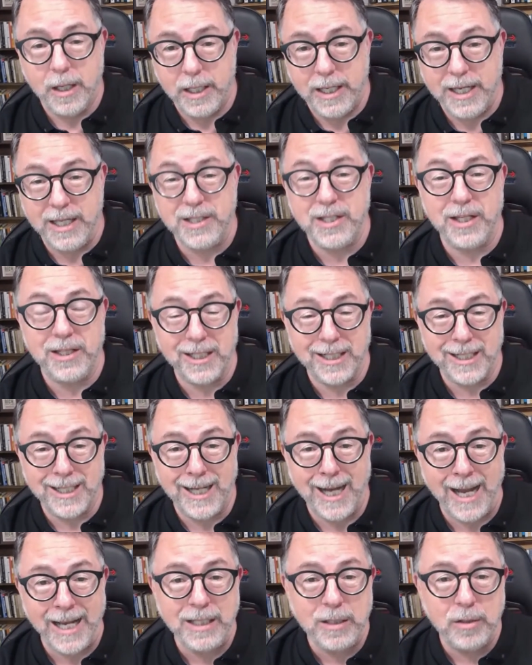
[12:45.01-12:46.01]
Is it the
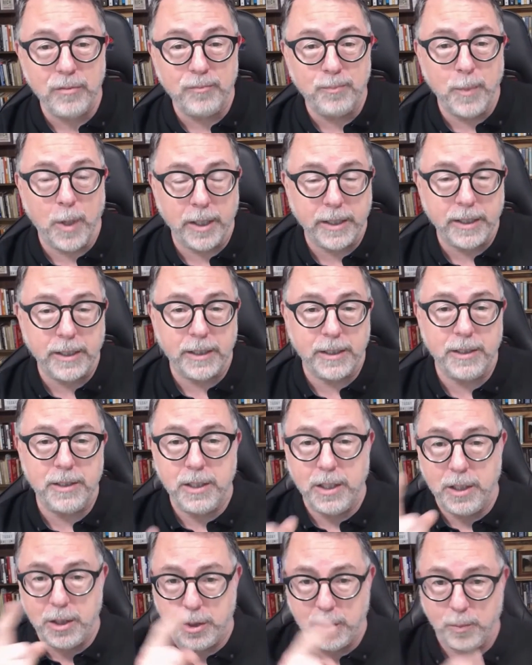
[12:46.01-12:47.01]
kind of market
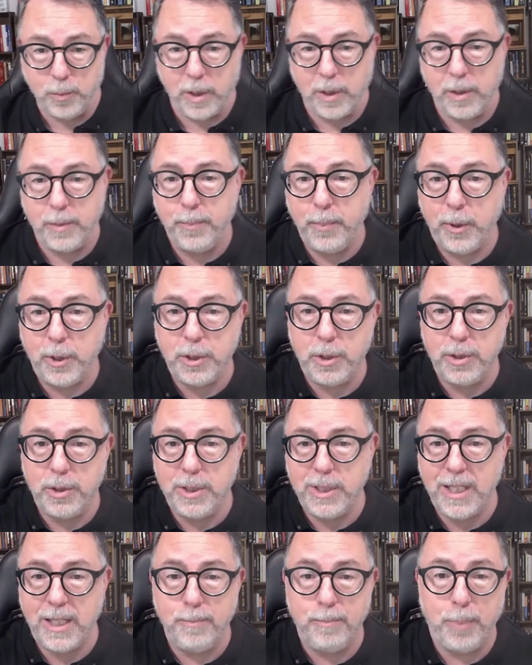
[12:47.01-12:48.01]
condition where it
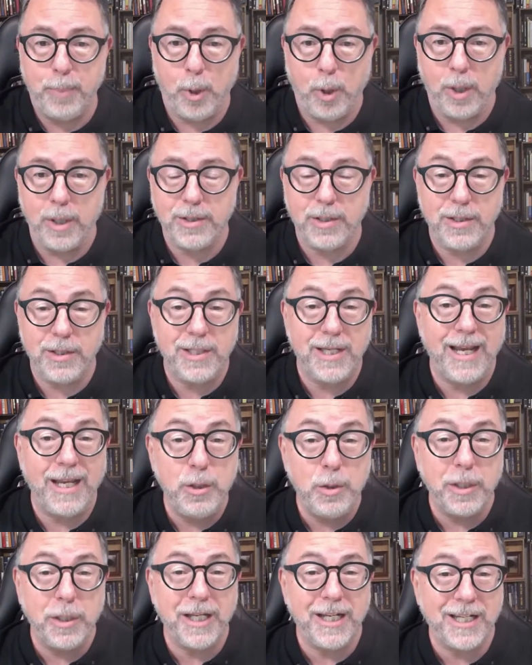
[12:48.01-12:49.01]
pushes and pauses and
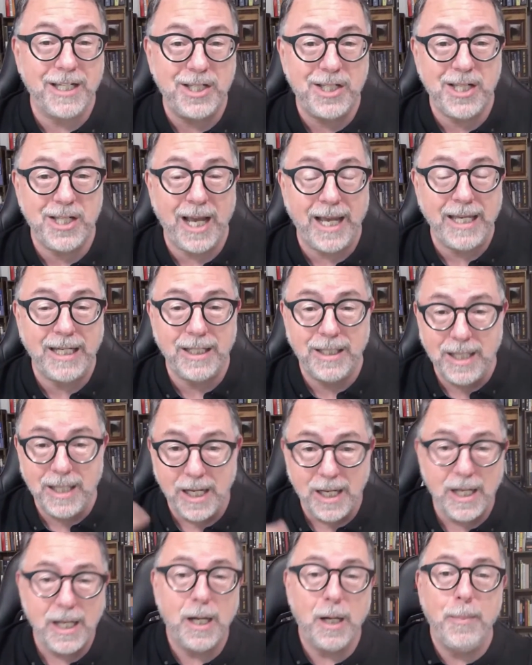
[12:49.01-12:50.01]
you get excited
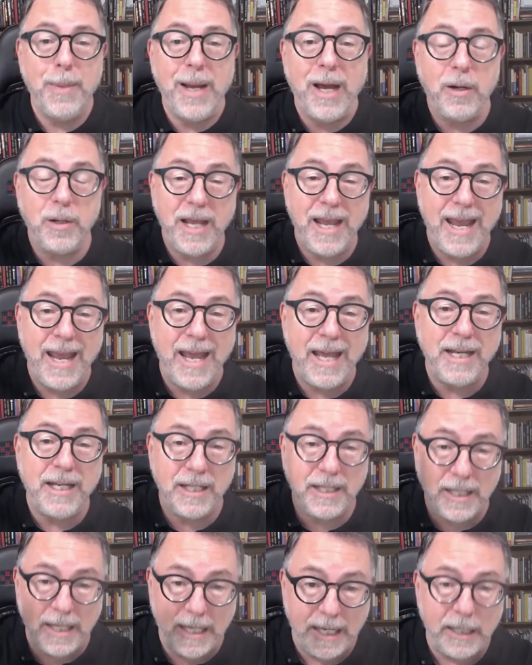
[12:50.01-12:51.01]
about
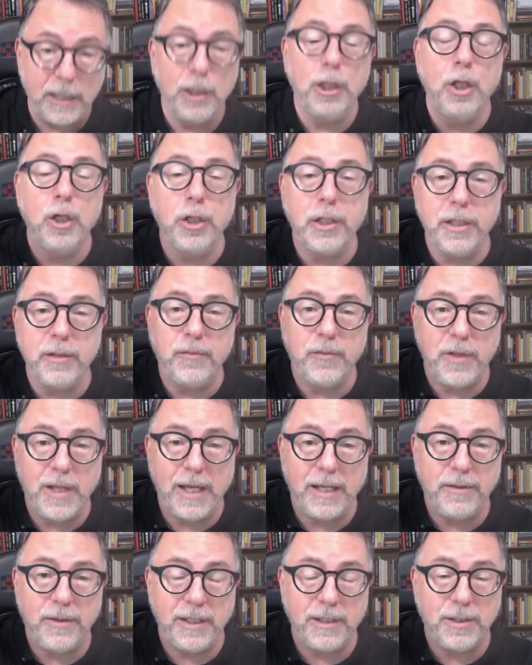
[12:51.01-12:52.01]
adding, looking for
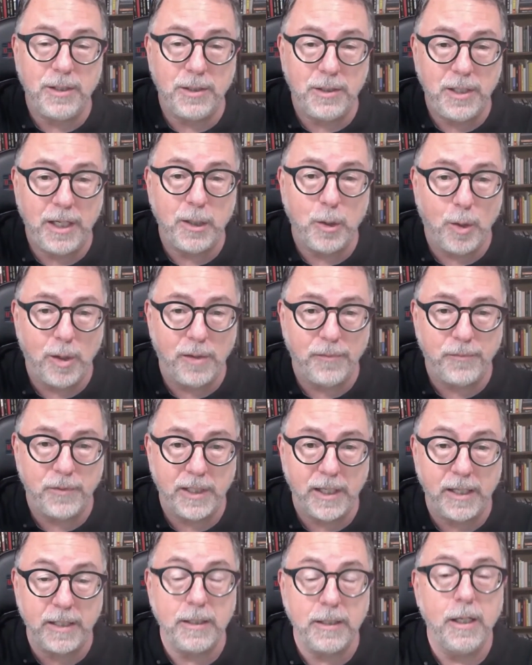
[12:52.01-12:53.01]
that thing to take off
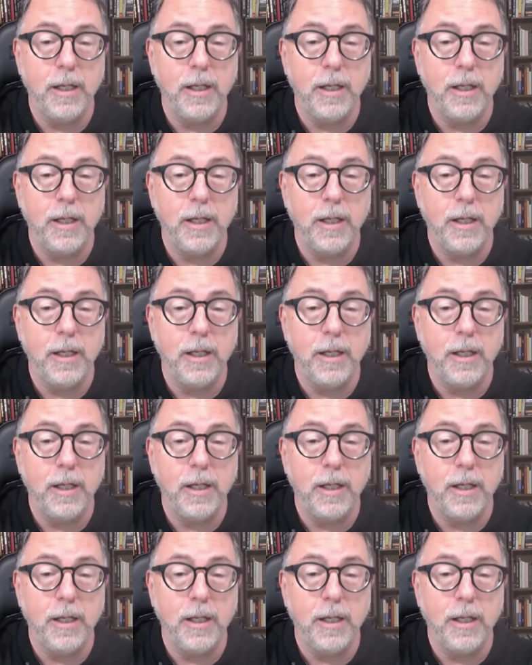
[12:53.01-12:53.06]
again?